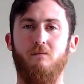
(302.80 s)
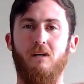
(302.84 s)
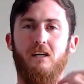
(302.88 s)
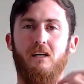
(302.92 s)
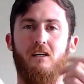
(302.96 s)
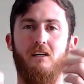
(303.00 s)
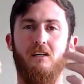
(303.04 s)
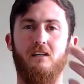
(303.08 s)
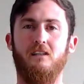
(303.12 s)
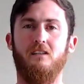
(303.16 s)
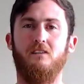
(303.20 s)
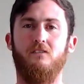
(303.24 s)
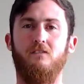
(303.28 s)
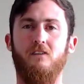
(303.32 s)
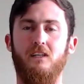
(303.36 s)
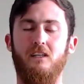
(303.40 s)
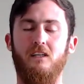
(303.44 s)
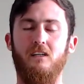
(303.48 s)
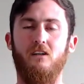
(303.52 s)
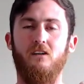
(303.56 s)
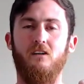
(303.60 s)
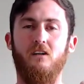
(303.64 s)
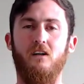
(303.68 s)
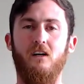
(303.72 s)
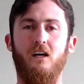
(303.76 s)
making this
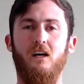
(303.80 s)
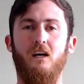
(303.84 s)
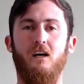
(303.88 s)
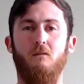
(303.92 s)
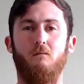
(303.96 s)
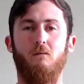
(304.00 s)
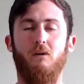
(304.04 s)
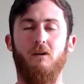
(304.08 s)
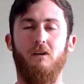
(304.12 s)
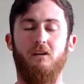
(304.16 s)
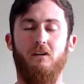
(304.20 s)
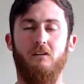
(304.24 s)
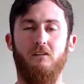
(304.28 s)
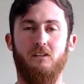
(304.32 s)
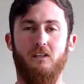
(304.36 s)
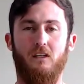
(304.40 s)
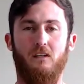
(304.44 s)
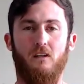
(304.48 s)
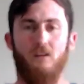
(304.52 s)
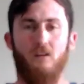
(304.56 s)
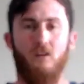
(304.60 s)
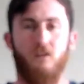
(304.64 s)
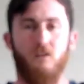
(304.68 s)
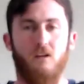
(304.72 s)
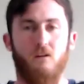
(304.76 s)
video, but there's a
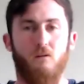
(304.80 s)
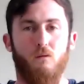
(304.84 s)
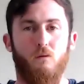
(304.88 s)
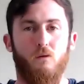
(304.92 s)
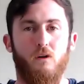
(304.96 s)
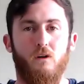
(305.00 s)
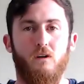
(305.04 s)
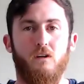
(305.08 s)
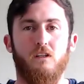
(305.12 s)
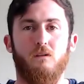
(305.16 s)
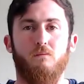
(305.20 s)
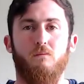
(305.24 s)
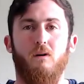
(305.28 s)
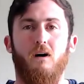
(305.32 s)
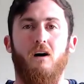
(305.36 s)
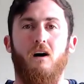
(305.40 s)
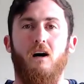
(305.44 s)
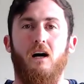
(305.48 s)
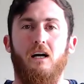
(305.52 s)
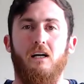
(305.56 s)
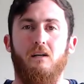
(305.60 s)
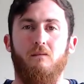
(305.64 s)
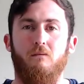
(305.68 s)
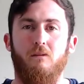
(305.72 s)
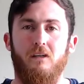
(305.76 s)
lot of works
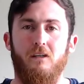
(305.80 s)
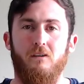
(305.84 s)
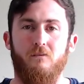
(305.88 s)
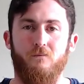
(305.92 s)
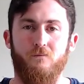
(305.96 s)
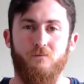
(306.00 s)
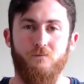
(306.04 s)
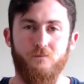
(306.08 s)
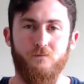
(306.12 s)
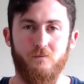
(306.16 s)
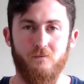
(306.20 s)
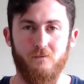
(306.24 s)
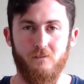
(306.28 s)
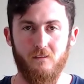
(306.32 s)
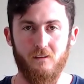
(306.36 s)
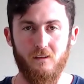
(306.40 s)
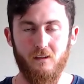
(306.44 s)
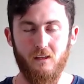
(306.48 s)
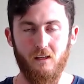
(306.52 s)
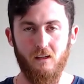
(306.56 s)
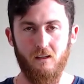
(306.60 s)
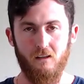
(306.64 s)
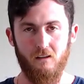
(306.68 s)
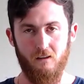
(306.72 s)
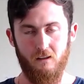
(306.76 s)
behind me.
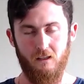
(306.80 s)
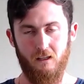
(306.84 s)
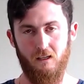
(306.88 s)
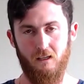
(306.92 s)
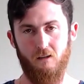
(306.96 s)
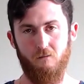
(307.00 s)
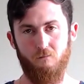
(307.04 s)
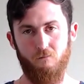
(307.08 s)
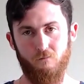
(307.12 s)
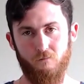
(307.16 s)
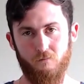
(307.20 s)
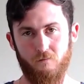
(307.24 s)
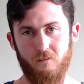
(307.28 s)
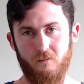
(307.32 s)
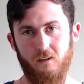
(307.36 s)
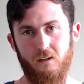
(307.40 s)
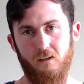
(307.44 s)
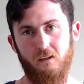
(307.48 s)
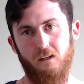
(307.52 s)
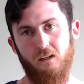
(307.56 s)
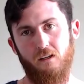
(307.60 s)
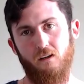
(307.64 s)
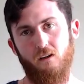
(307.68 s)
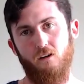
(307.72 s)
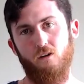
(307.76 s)

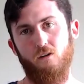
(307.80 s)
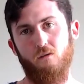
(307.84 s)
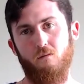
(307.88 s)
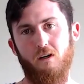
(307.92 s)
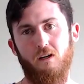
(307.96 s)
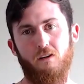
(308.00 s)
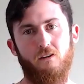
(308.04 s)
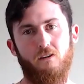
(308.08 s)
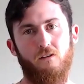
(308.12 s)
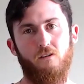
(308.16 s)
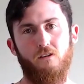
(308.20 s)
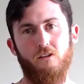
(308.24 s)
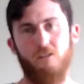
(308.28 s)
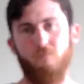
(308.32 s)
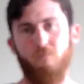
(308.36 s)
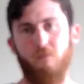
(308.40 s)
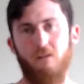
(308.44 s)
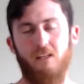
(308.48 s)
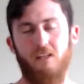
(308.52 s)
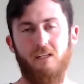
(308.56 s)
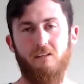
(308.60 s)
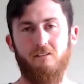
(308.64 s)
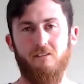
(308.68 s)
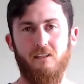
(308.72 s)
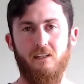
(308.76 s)
All my thoughts,
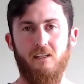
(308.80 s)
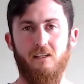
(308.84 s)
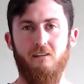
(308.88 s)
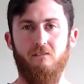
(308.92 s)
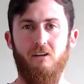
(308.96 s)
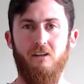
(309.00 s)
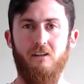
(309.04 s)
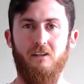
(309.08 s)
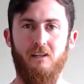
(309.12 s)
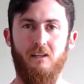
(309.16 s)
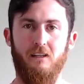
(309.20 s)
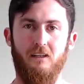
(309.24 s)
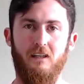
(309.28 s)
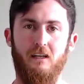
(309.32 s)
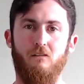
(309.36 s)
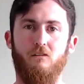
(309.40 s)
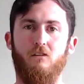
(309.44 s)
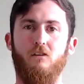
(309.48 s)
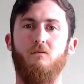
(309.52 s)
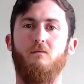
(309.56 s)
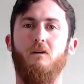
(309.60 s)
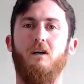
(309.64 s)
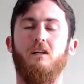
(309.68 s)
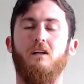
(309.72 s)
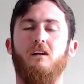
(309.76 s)
beliefs, and everything that
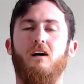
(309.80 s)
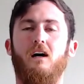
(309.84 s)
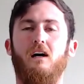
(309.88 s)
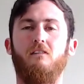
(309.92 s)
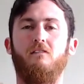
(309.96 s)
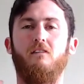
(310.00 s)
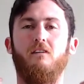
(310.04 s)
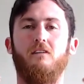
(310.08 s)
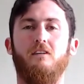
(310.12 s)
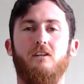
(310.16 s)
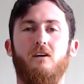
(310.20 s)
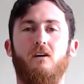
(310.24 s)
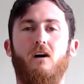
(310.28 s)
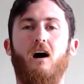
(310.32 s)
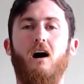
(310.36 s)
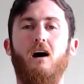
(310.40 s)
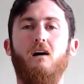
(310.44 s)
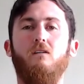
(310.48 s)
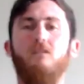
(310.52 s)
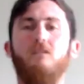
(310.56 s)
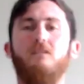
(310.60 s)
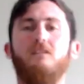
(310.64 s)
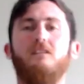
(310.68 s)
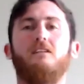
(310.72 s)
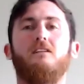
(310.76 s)
rule my life. So I
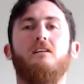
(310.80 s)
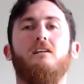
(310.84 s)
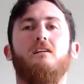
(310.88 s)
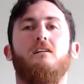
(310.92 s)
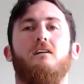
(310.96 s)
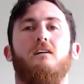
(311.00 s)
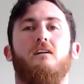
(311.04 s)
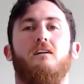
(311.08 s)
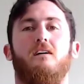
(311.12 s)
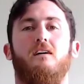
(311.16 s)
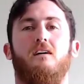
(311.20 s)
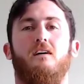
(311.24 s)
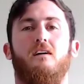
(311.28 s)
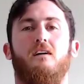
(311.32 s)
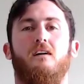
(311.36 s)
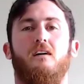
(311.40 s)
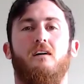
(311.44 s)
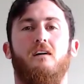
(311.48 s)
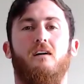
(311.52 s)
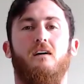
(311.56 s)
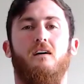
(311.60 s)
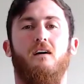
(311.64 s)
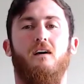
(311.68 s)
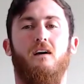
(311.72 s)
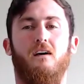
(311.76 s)
was
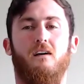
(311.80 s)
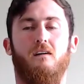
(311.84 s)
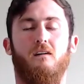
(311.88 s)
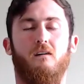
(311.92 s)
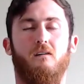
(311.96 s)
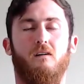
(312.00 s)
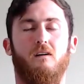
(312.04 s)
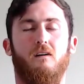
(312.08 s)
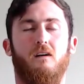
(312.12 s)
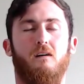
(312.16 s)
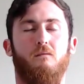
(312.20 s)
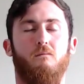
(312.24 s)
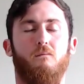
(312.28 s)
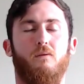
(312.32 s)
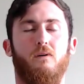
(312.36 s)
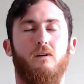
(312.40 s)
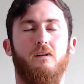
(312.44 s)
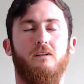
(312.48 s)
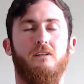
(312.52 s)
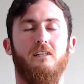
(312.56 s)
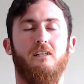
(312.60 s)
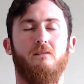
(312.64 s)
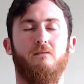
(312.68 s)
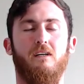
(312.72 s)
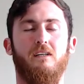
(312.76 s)

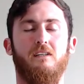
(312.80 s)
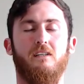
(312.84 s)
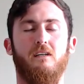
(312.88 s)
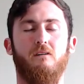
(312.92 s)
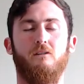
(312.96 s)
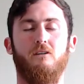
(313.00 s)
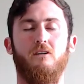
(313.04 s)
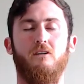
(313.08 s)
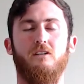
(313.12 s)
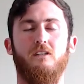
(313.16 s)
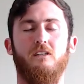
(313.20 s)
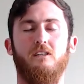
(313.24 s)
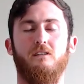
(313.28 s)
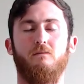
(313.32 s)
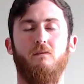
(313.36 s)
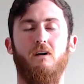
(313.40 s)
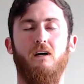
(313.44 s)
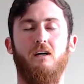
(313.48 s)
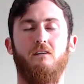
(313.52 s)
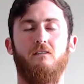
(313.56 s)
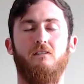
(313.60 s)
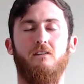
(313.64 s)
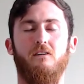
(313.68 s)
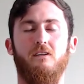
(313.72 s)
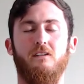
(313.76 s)
imprinting my subconscious
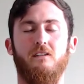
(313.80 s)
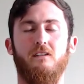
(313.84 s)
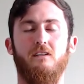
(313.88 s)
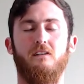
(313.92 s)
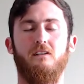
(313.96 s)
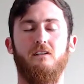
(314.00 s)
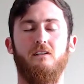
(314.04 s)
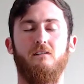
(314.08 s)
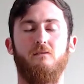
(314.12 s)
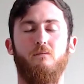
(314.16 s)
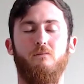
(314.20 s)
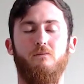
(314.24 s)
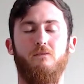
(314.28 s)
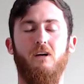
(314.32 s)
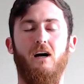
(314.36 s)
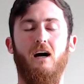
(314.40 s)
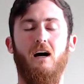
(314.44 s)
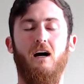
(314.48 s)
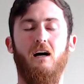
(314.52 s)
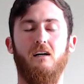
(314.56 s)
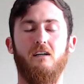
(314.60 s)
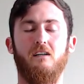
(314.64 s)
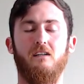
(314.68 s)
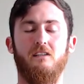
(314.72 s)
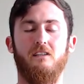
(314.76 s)
mind with this
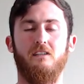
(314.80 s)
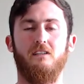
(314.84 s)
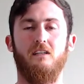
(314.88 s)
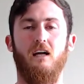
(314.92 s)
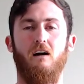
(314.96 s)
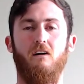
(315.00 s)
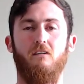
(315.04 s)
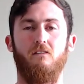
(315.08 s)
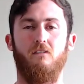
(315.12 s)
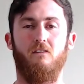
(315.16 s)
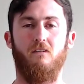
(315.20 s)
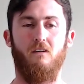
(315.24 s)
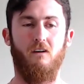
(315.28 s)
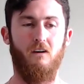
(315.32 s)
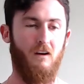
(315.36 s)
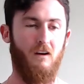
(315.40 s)
dark stuff.